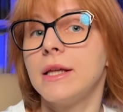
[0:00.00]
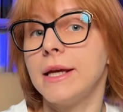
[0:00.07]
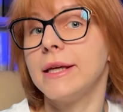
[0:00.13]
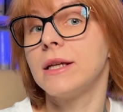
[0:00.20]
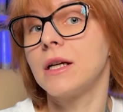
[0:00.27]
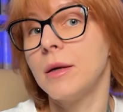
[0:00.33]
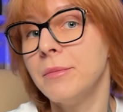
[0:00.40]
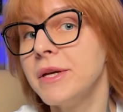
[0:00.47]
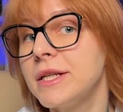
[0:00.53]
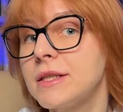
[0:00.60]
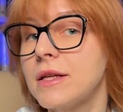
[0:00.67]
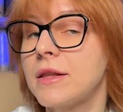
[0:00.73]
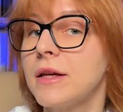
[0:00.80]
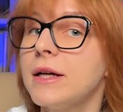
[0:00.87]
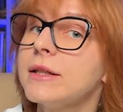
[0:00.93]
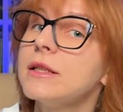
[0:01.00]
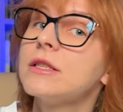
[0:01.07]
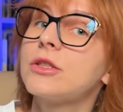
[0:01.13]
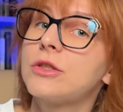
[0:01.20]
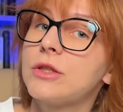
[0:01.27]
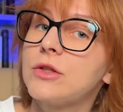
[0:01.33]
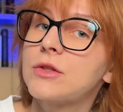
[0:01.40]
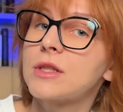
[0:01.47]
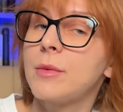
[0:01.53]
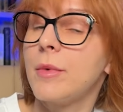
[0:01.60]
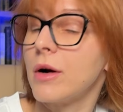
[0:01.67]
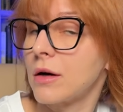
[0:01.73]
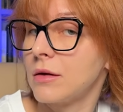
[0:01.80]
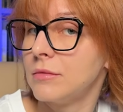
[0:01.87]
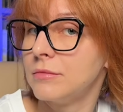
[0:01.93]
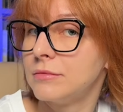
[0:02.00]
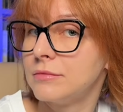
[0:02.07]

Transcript: a commit that introduced a bug.